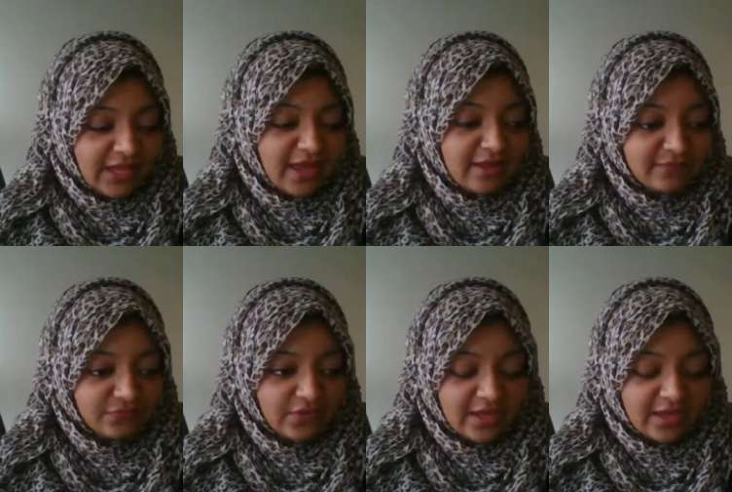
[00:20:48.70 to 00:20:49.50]
yeah,
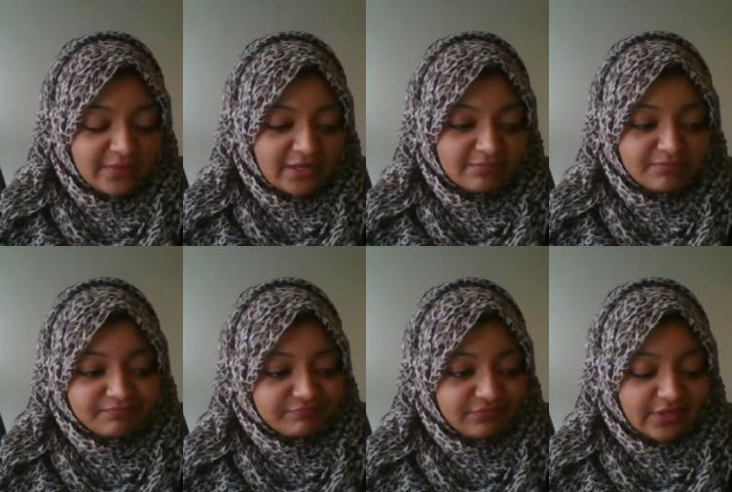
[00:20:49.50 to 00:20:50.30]
I mean,
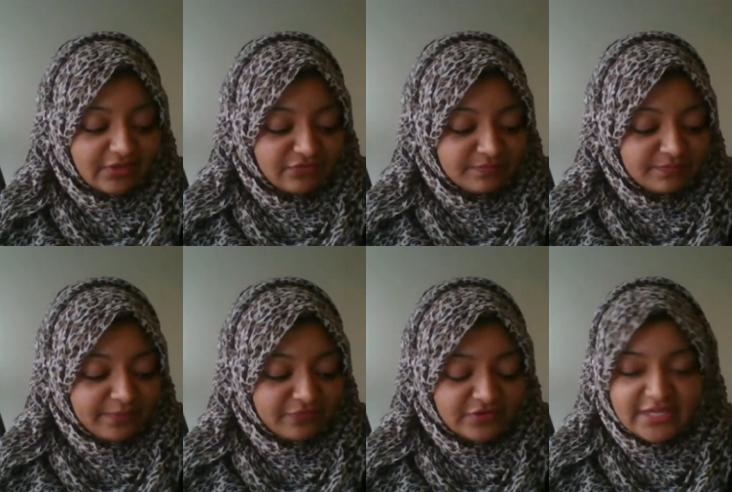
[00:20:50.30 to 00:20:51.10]
for
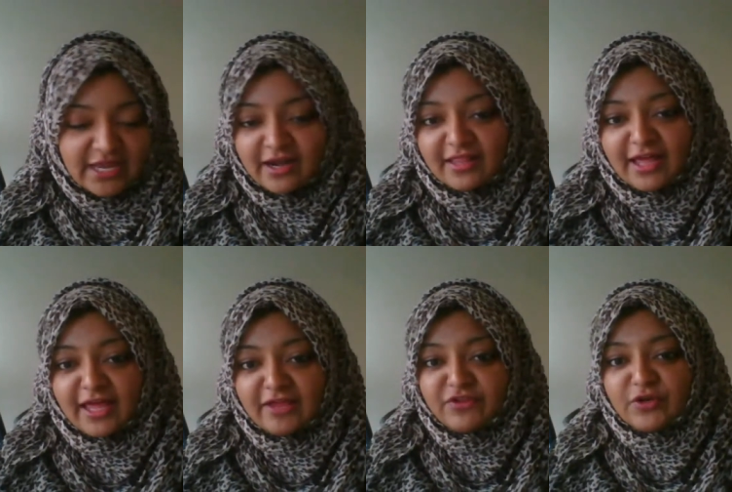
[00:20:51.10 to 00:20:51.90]
Saturday Night
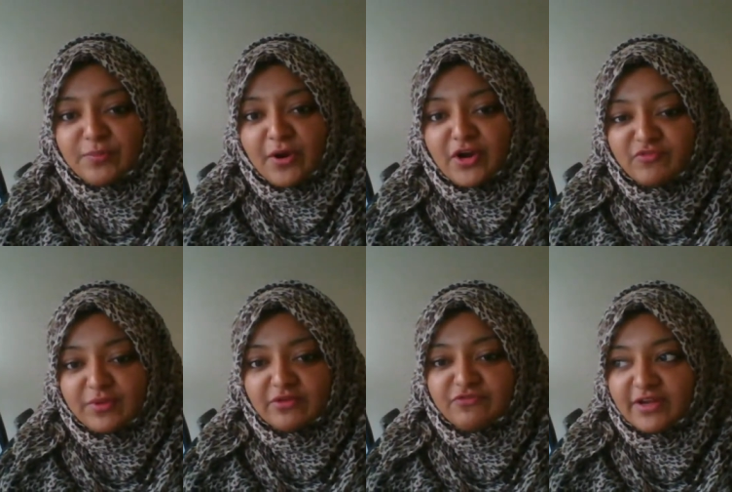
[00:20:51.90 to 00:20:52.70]
Live, part of
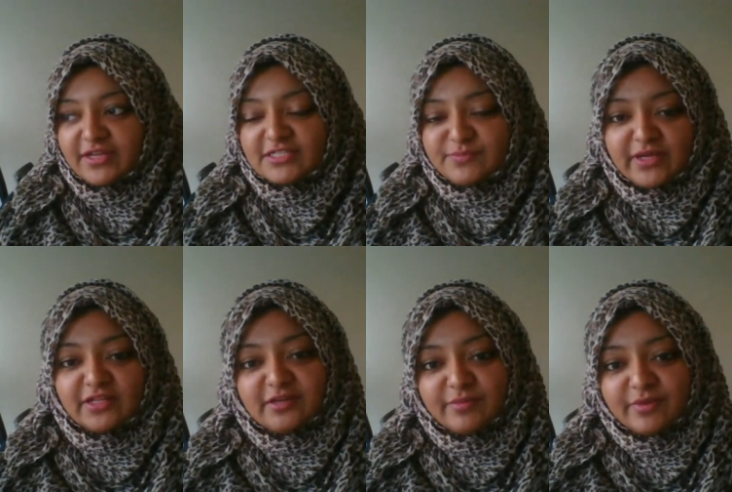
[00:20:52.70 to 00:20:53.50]
being funny is being
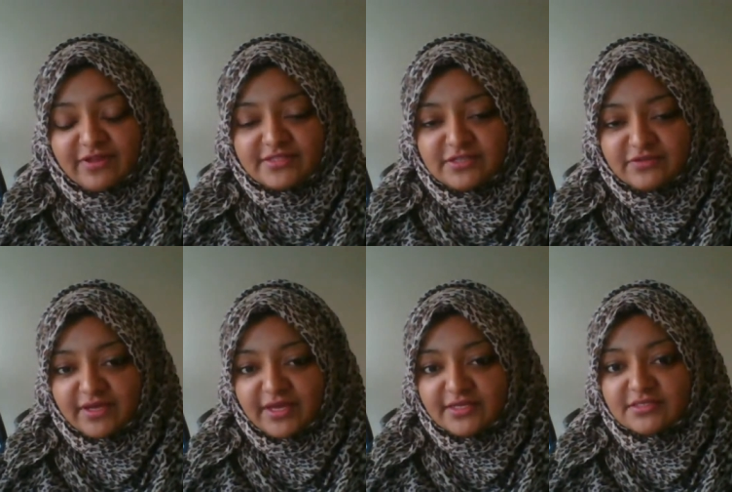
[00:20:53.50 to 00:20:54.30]
a little bit offensive,
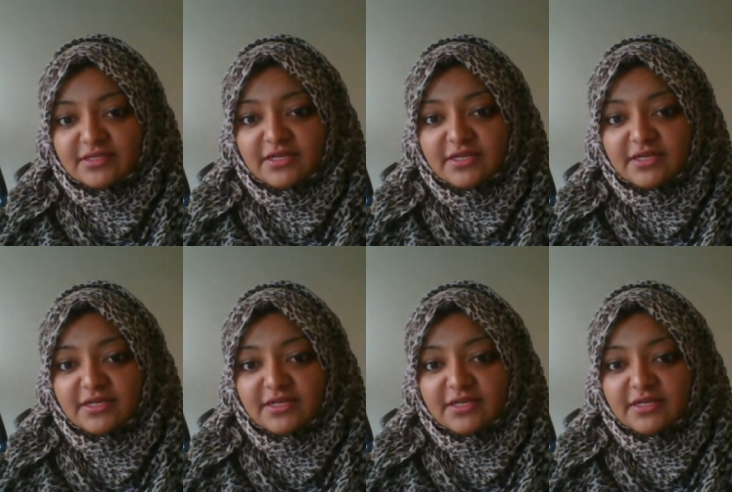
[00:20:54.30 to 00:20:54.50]
I guess.